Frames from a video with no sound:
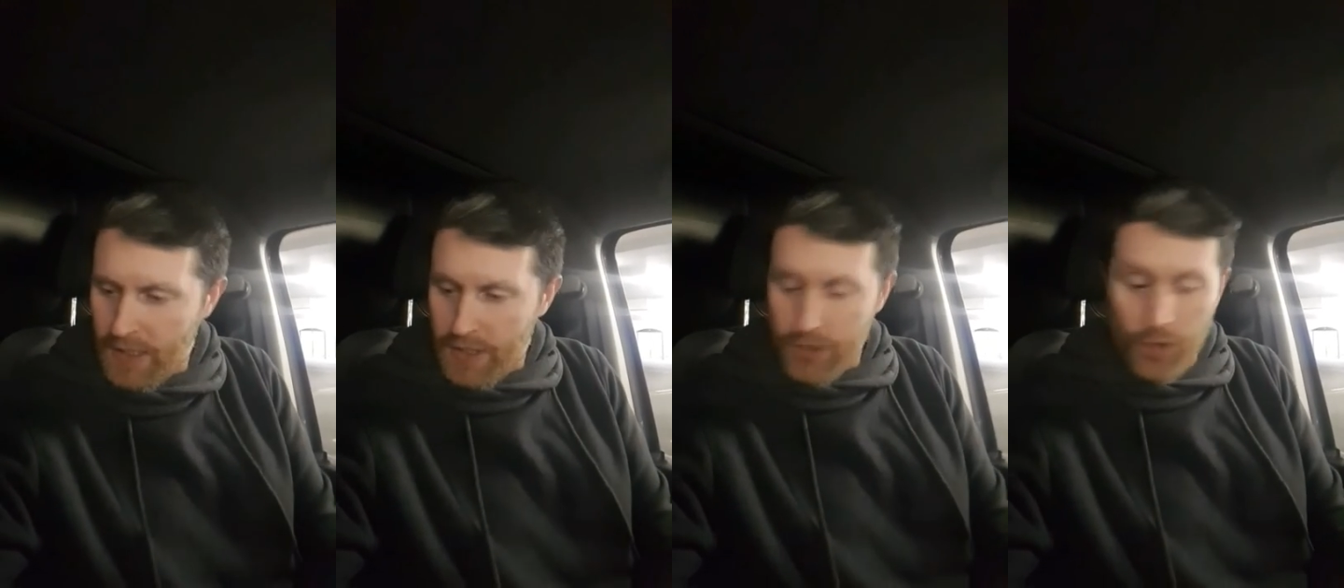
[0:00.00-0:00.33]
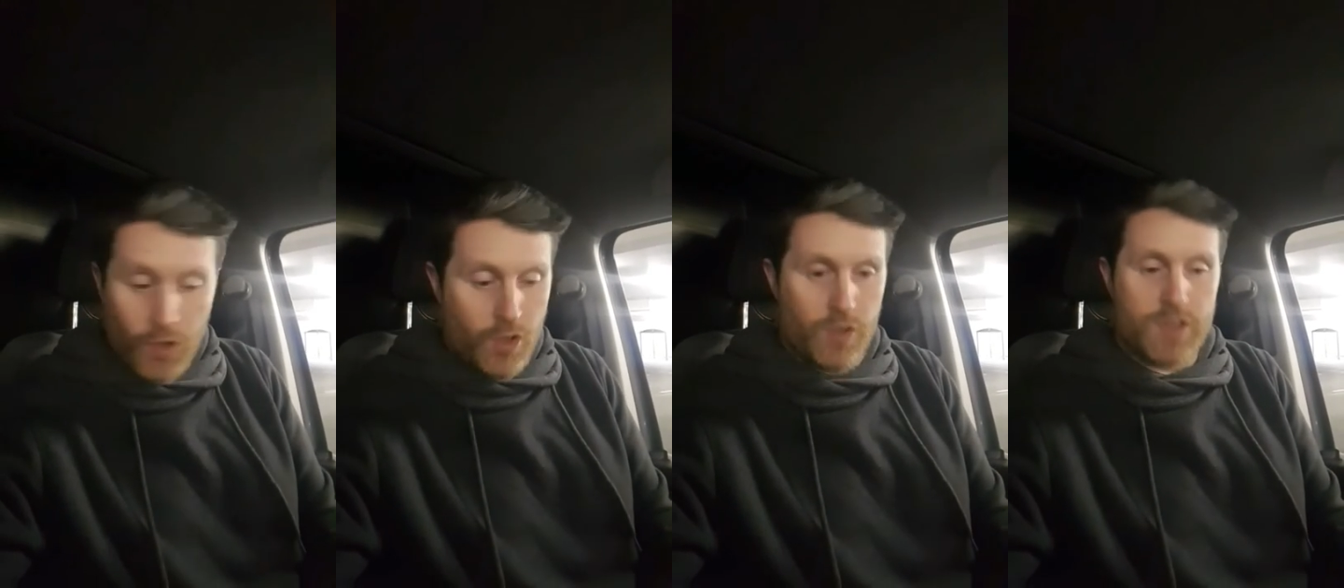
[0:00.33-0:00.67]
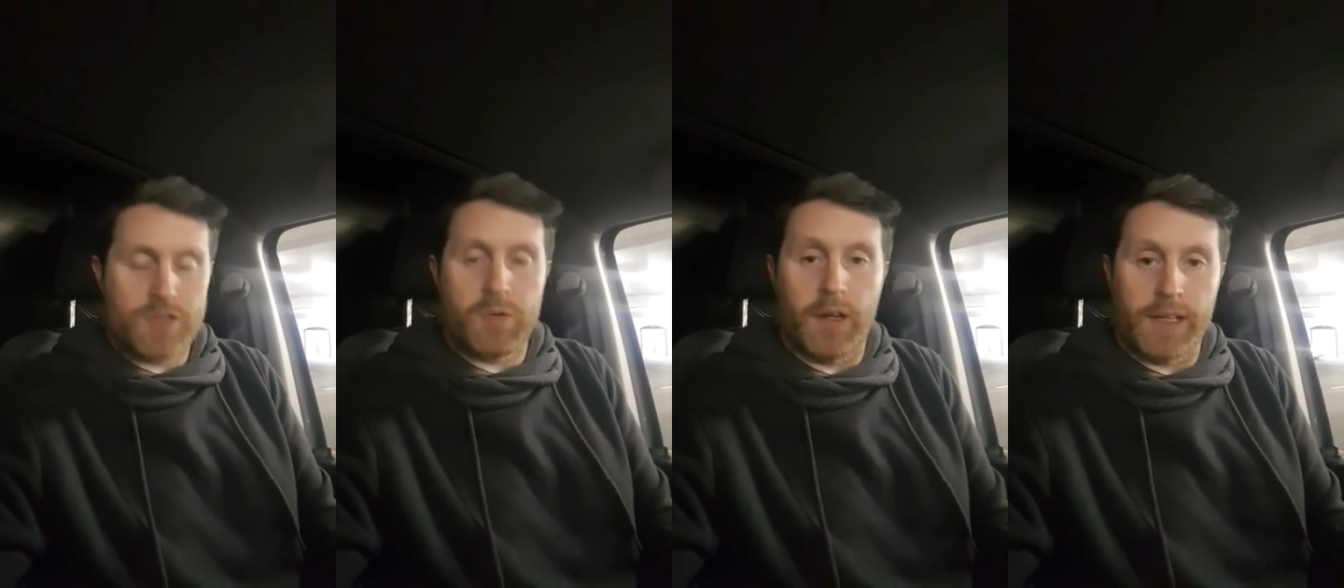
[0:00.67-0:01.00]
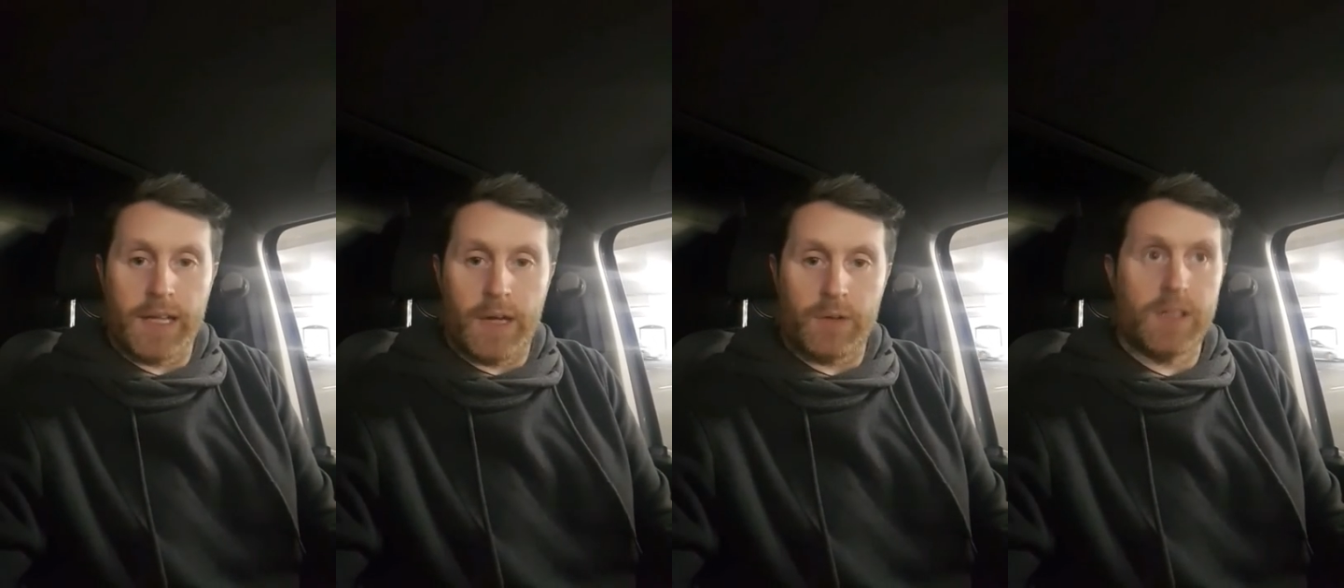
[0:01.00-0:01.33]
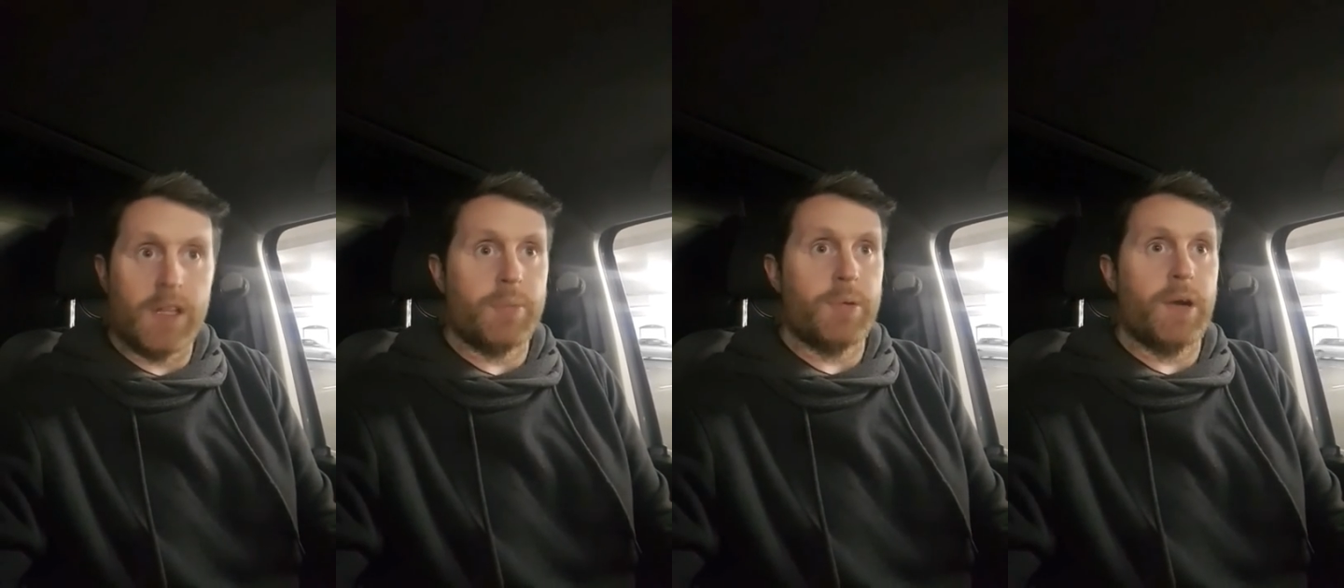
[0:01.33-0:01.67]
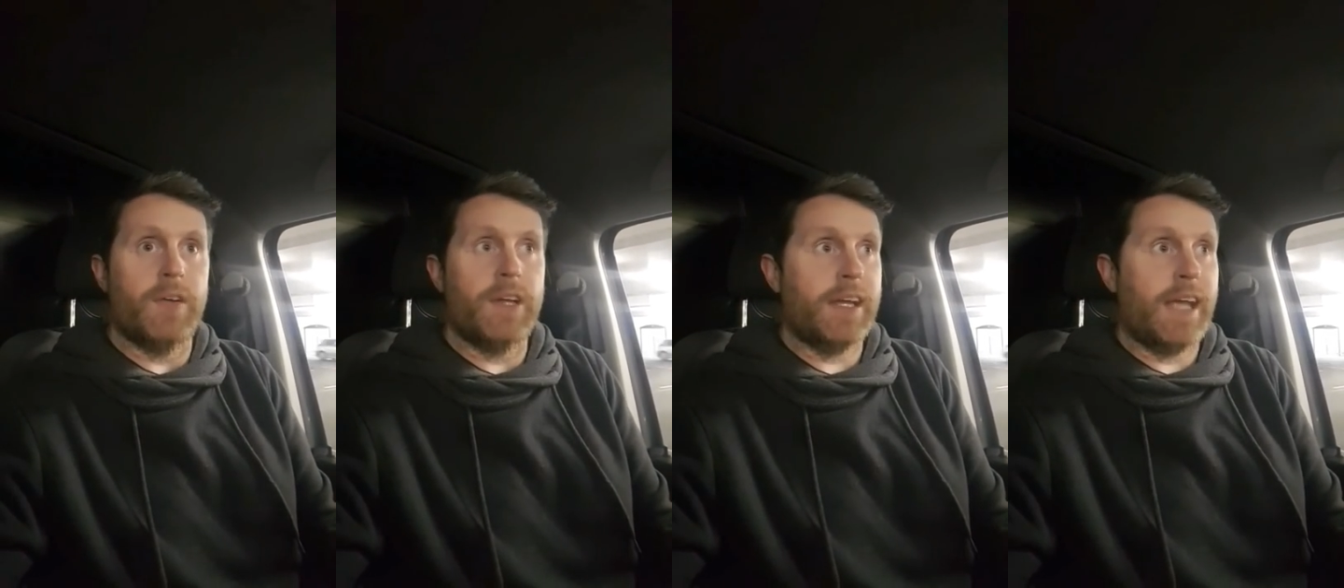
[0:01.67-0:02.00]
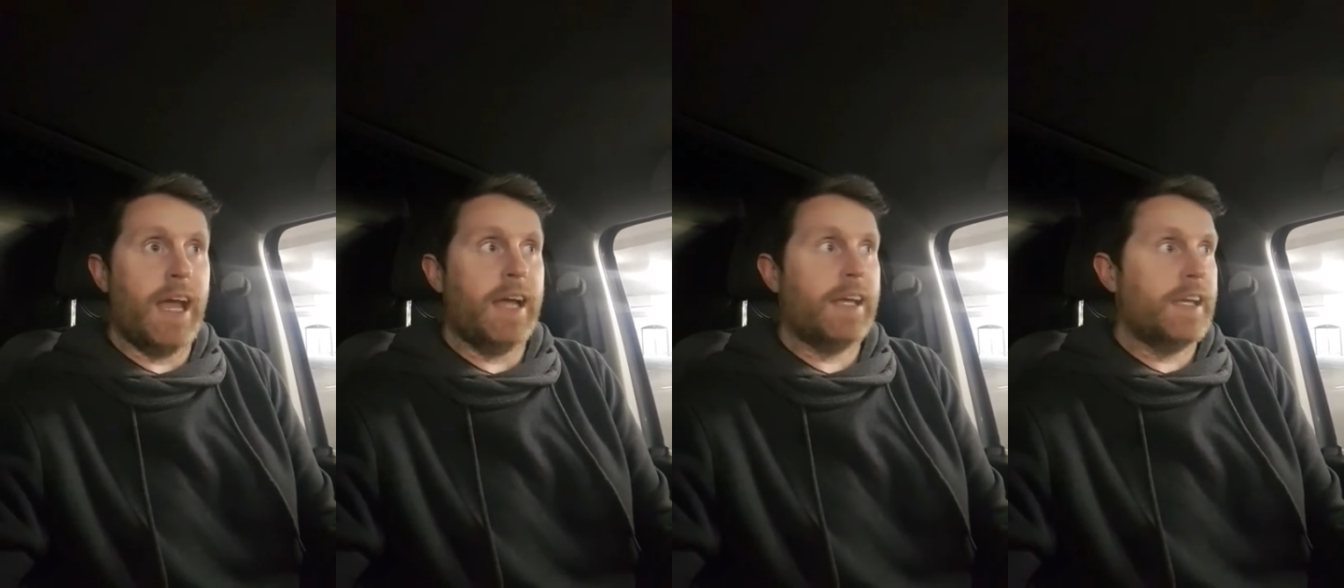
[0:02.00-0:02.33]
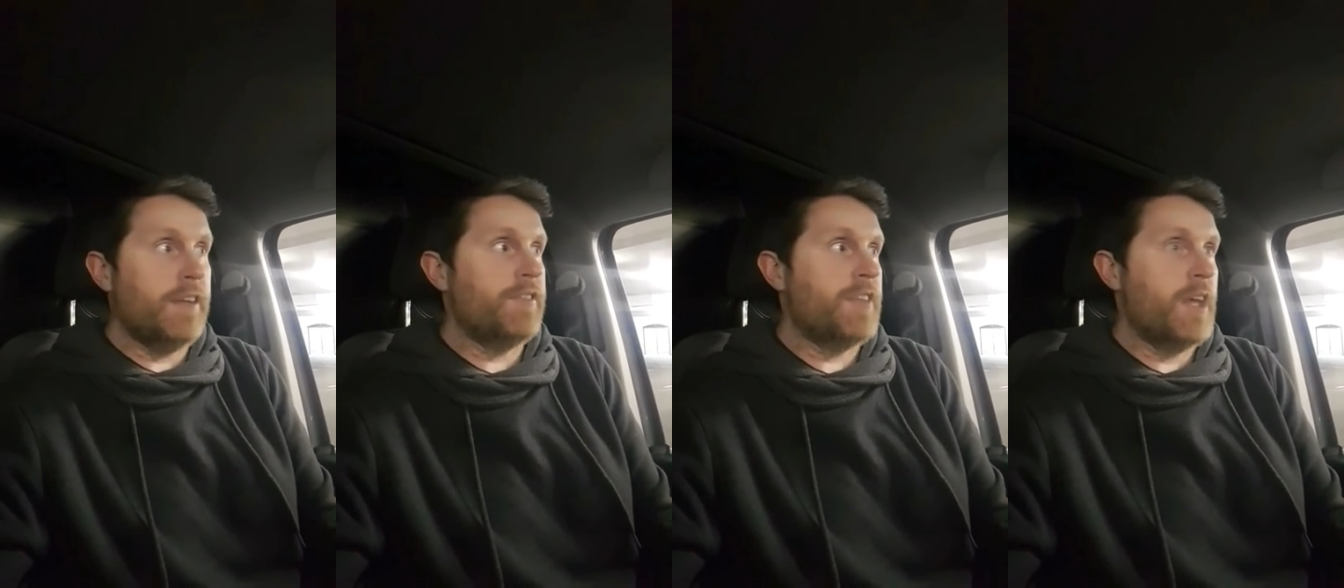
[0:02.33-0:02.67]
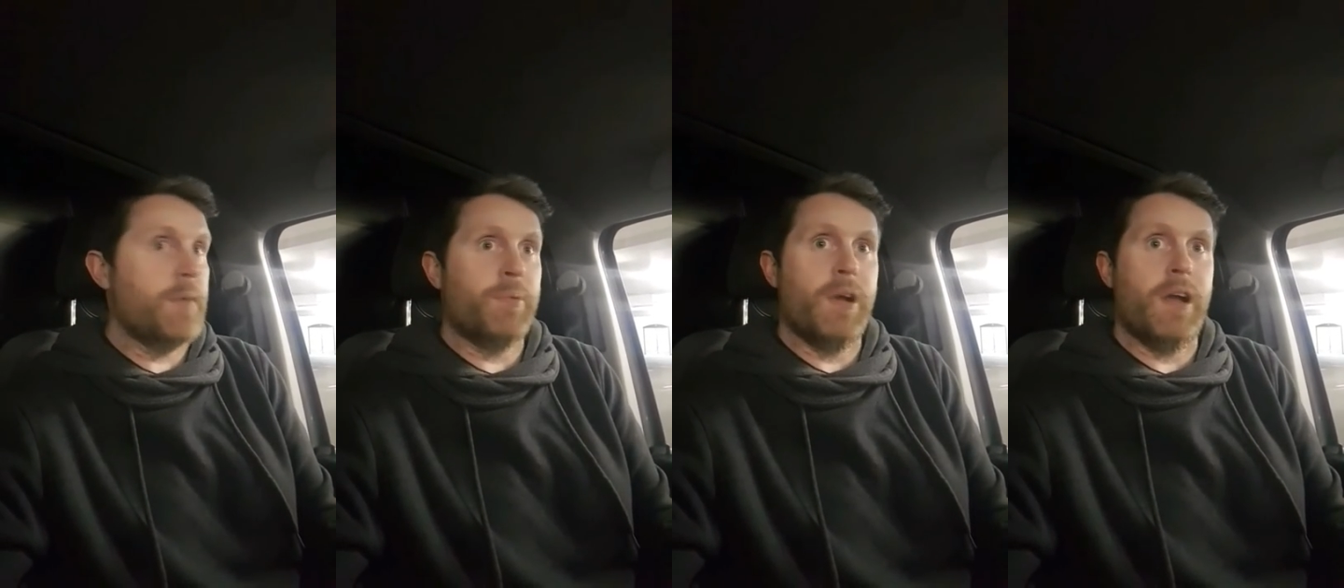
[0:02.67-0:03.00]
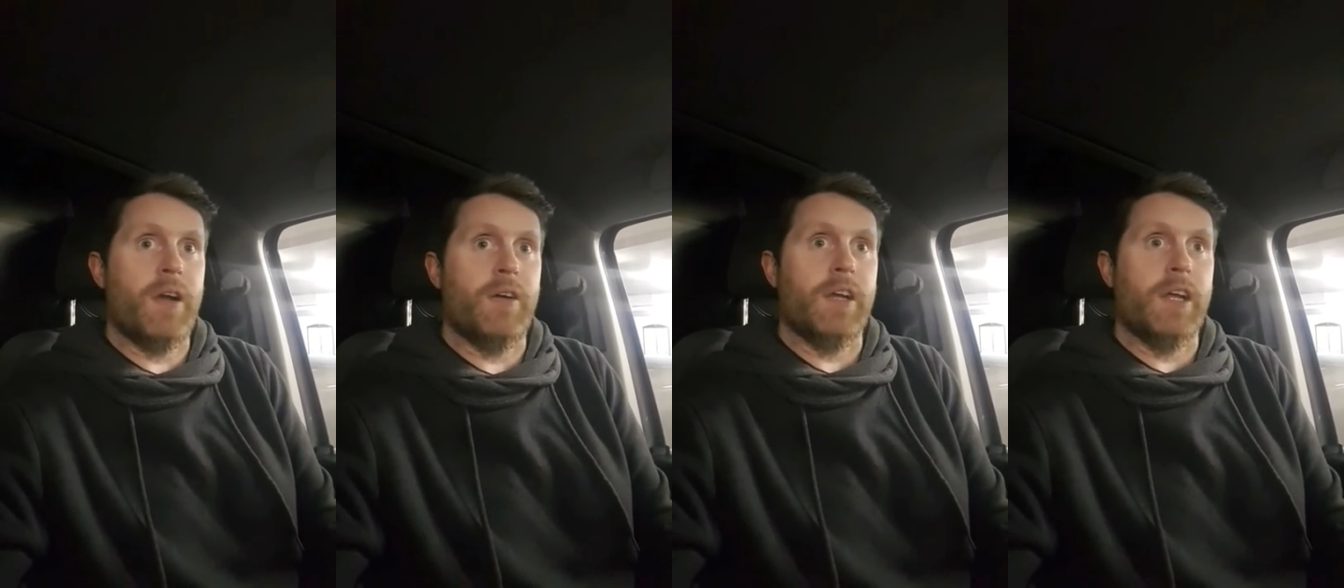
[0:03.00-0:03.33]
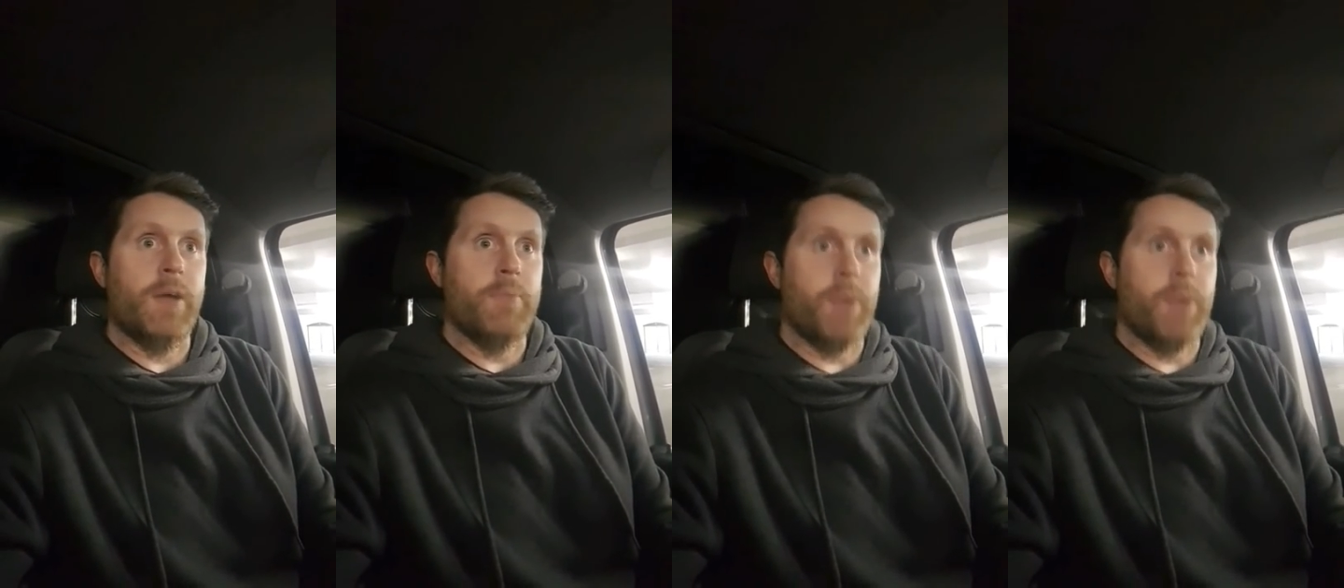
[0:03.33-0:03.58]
No Coole Swan in County Tipperary. I can't give Tipperary my